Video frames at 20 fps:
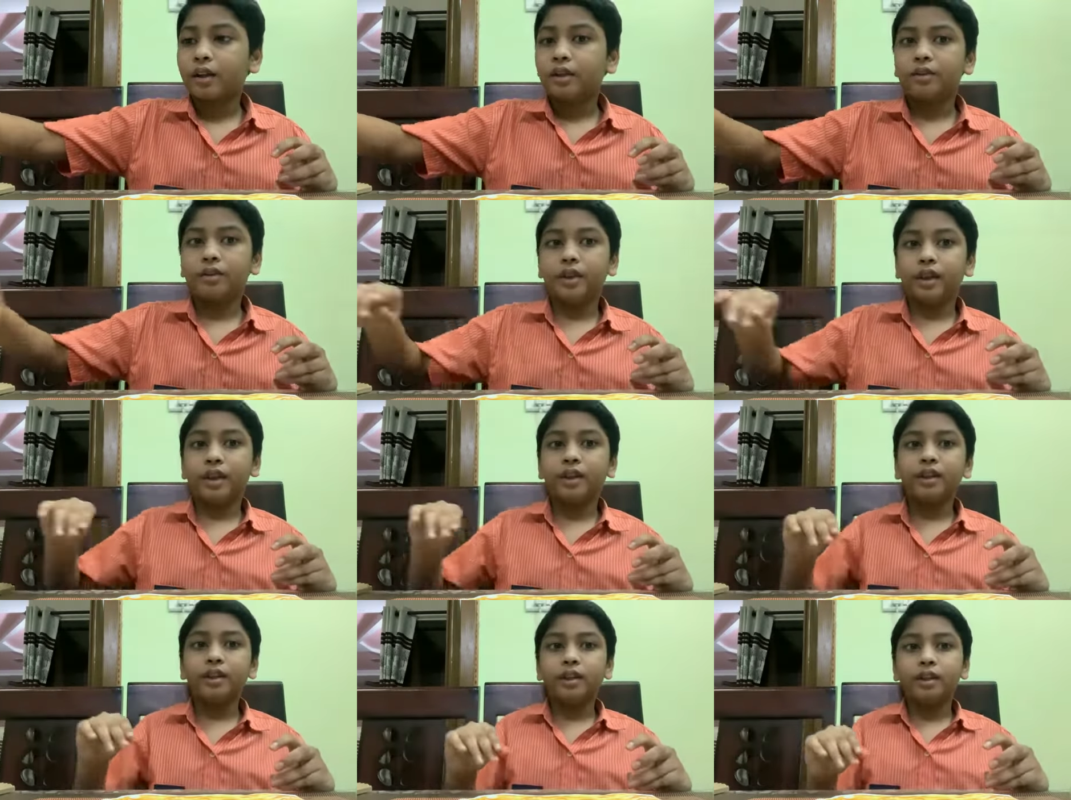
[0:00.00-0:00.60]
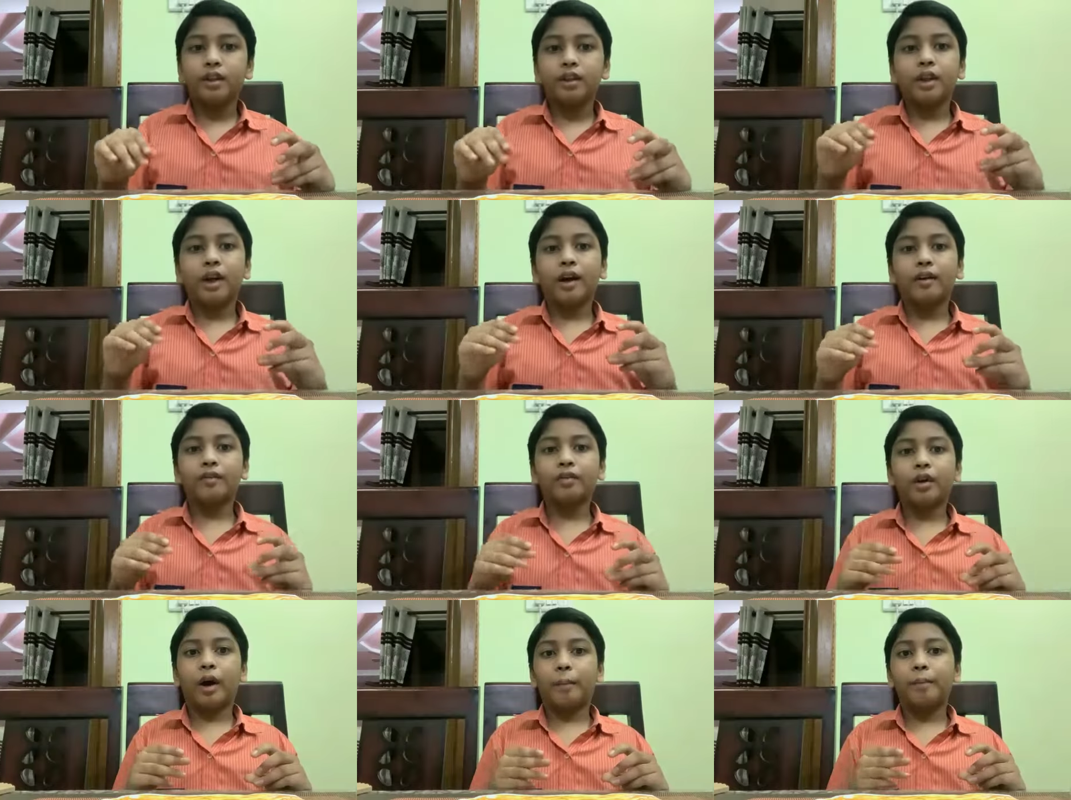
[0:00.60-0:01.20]
Then, you
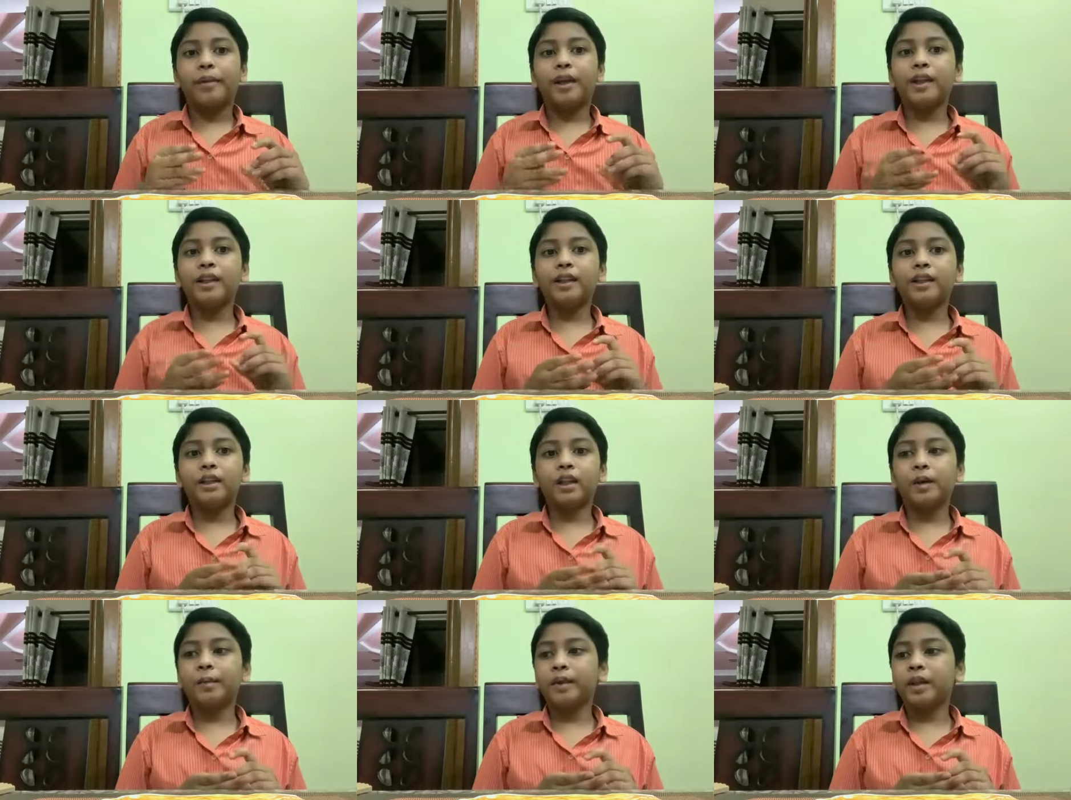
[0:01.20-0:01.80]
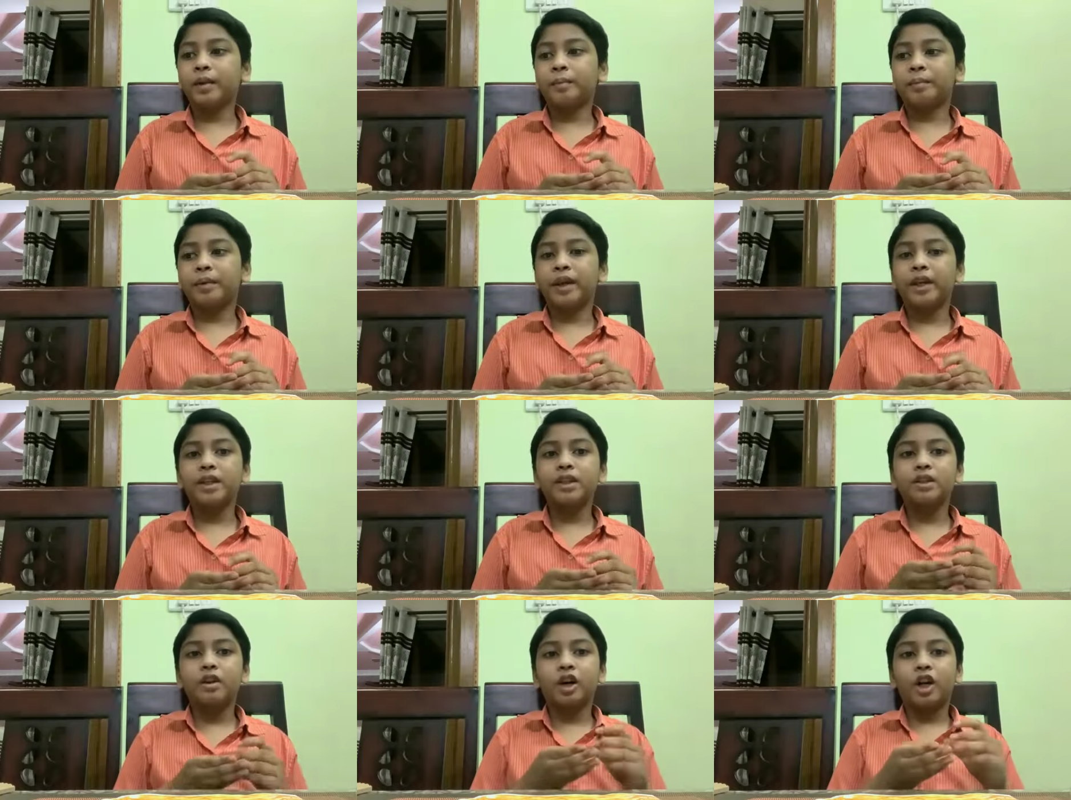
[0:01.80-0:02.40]
have to apply the turmeric
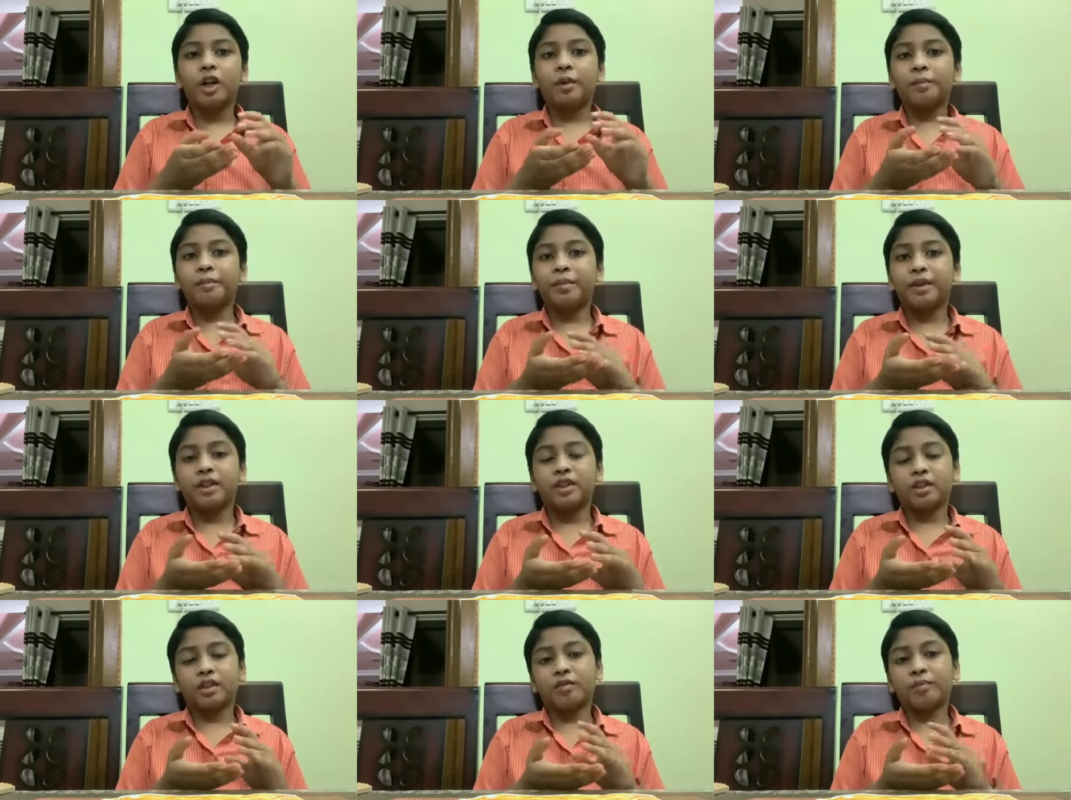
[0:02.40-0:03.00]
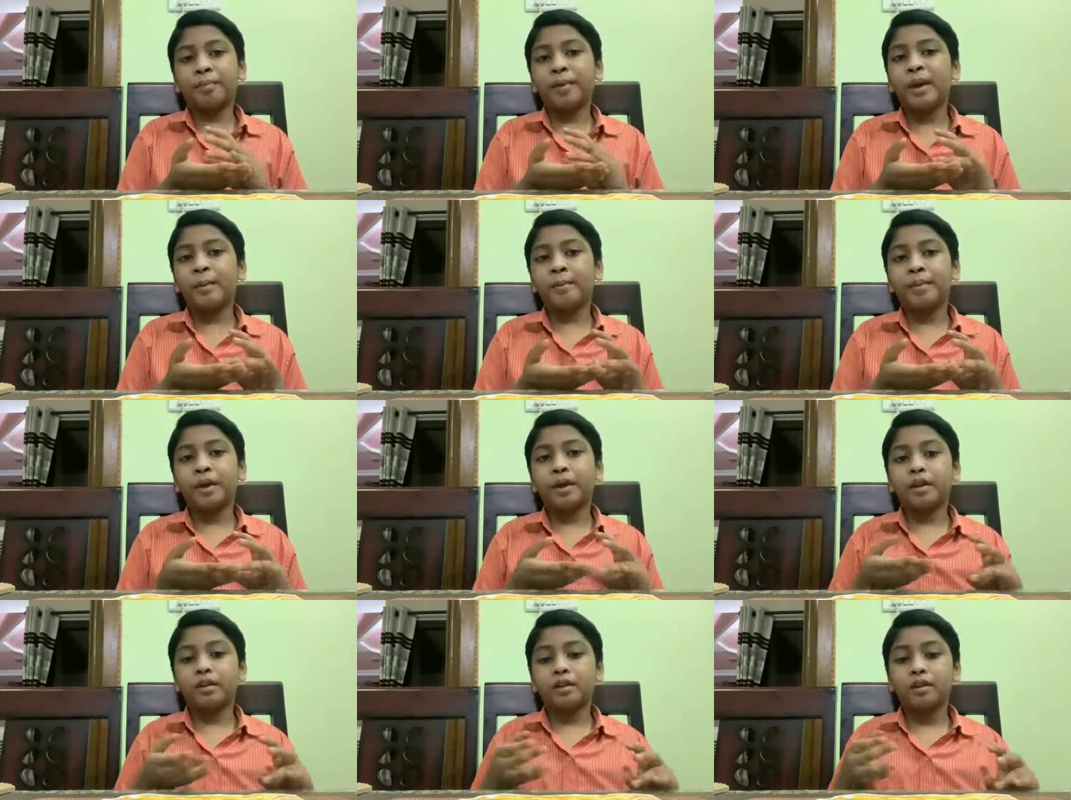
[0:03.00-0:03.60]
paste on a piece of
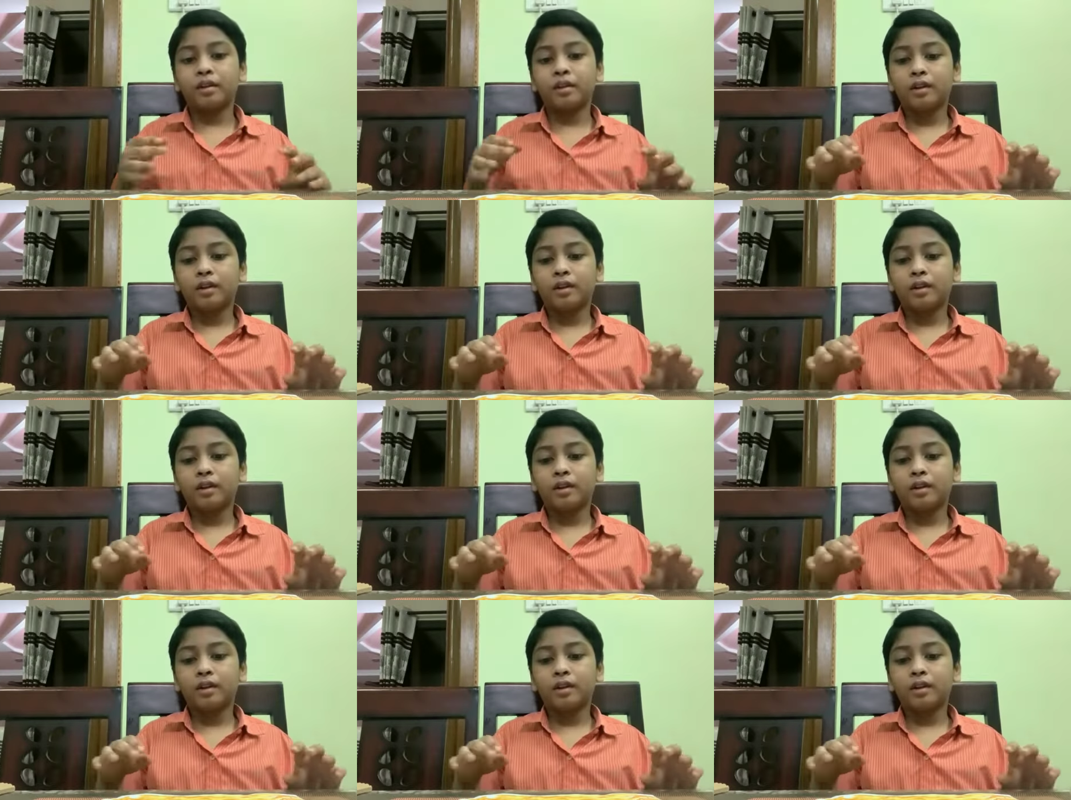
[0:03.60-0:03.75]
paper